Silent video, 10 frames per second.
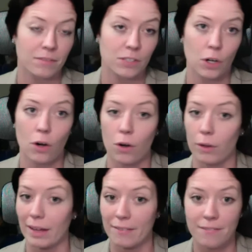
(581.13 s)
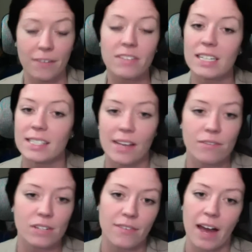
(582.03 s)
So like 50 to
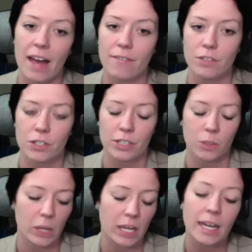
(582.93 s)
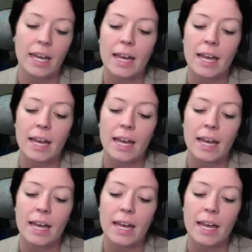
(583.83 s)
75 during the week.